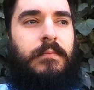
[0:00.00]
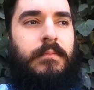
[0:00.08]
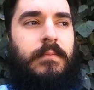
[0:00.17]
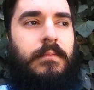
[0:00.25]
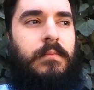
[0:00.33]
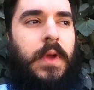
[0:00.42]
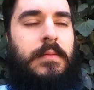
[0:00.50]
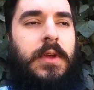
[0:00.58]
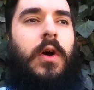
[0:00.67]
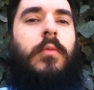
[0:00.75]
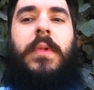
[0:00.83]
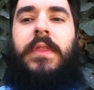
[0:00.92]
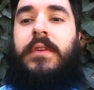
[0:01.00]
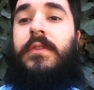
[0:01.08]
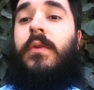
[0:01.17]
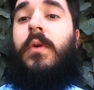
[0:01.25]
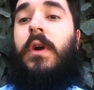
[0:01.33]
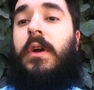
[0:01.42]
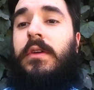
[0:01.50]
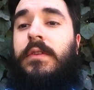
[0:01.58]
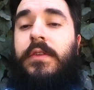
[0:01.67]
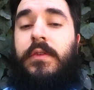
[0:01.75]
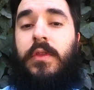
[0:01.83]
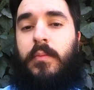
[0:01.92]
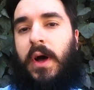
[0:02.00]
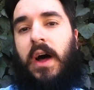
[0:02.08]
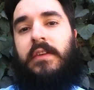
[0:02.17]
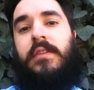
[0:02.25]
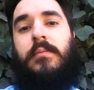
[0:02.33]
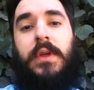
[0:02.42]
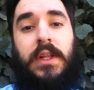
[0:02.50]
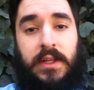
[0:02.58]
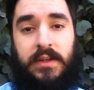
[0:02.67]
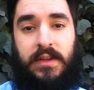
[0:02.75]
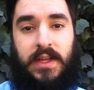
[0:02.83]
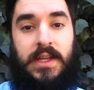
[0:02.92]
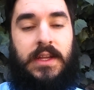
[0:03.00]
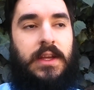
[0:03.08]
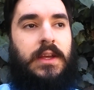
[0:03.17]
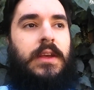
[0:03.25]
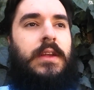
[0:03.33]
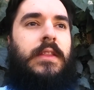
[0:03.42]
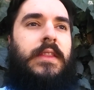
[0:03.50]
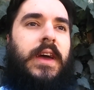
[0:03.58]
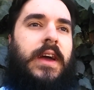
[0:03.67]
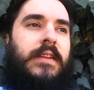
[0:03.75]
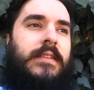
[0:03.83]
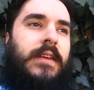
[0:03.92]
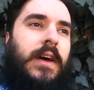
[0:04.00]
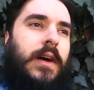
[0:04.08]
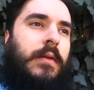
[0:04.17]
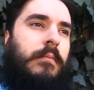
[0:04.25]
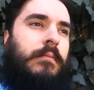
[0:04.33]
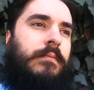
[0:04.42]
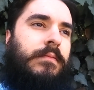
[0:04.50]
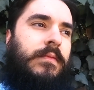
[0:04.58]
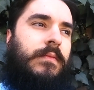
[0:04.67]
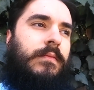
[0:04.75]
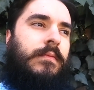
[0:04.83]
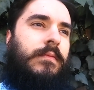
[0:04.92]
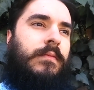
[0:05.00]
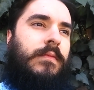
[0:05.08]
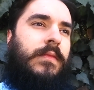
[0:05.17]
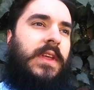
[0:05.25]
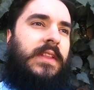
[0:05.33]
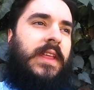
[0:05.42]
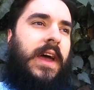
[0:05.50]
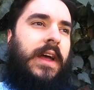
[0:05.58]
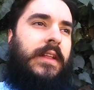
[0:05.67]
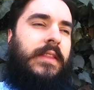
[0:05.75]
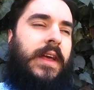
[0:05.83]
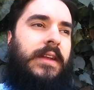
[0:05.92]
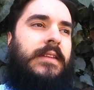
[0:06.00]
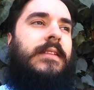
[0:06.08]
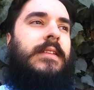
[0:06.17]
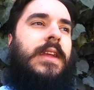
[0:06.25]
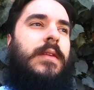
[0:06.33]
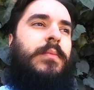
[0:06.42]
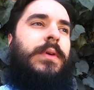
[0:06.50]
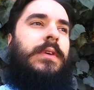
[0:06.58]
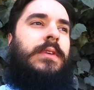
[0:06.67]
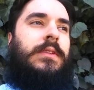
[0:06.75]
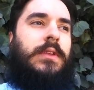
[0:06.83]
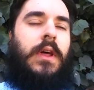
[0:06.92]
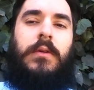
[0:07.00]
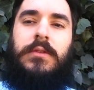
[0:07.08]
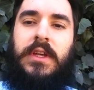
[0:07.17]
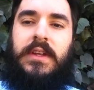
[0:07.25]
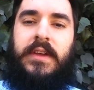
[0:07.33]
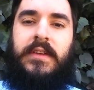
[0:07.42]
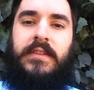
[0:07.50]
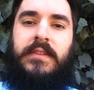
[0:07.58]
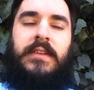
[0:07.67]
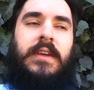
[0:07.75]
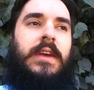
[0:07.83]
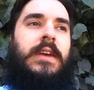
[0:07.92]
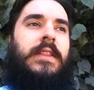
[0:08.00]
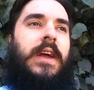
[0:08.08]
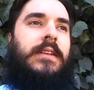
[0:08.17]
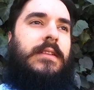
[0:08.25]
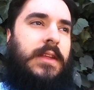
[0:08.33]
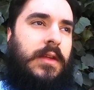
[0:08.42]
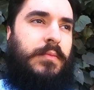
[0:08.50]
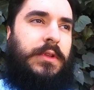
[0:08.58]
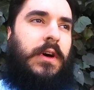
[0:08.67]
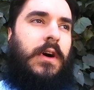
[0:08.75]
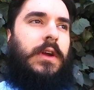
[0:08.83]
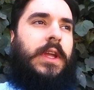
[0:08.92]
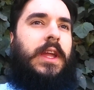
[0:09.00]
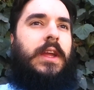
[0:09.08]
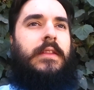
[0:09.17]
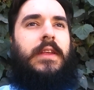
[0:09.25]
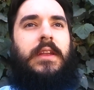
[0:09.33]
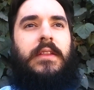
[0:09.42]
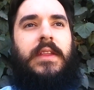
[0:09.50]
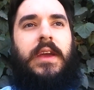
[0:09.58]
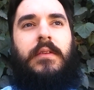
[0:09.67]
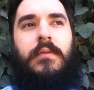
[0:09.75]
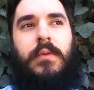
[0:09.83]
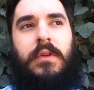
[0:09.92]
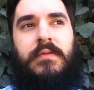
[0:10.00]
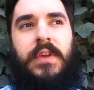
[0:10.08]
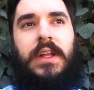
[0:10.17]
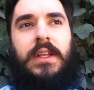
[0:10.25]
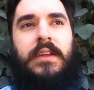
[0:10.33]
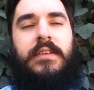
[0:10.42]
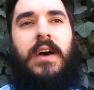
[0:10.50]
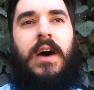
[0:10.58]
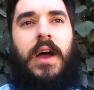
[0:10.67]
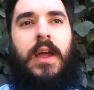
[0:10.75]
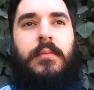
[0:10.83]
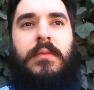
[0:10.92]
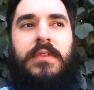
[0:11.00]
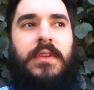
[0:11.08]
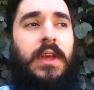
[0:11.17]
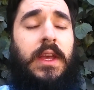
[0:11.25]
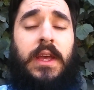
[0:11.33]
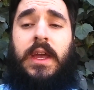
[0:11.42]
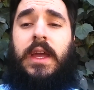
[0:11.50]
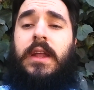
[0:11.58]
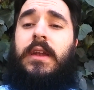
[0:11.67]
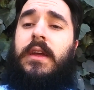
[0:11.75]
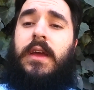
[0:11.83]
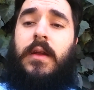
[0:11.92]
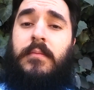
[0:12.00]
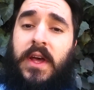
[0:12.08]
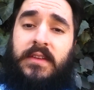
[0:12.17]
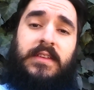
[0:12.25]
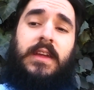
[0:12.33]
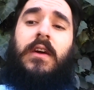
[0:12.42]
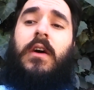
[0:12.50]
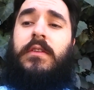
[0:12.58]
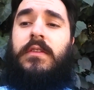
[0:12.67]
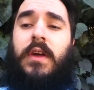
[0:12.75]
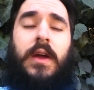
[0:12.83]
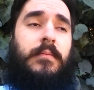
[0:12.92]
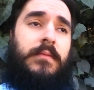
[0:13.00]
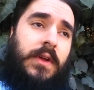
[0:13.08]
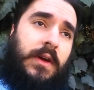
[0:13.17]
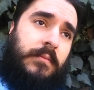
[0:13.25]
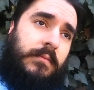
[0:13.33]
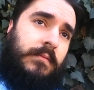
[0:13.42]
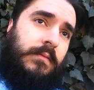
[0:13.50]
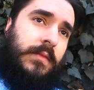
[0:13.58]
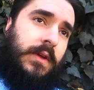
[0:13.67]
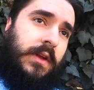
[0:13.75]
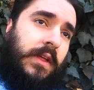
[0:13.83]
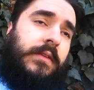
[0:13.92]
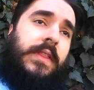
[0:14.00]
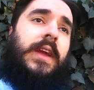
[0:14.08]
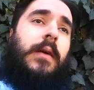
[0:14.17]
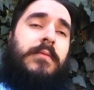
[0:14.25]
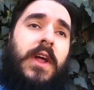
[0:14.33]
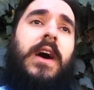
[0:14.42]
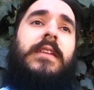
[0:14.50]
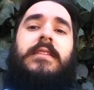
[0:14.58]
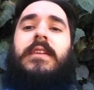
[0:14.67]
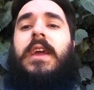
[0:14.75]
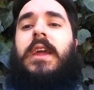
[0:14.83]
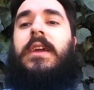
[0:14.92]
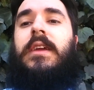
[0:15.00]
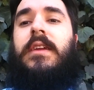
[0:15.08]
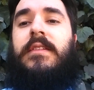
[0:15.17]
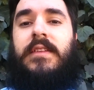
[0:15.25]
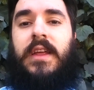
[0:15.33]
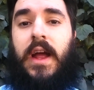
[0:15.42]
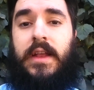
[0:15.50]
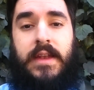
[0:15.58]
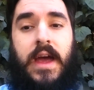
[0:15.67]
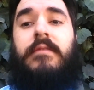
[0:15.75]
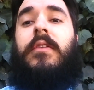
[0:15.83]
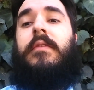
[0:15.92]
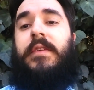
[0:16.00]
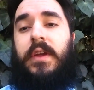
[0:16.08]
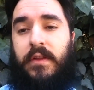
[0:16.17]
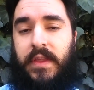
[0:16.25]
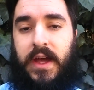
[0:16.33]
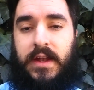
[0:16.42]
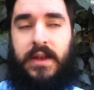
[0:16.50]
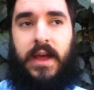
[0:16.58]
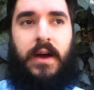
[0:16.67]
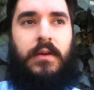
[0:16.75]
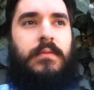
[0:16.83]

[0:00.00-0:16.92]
maybe open the door to the possibility that that deep loneliness, that deep longing that we feel at times, and I'm not saying I'm another thing I'm not saying is that I never feel that now.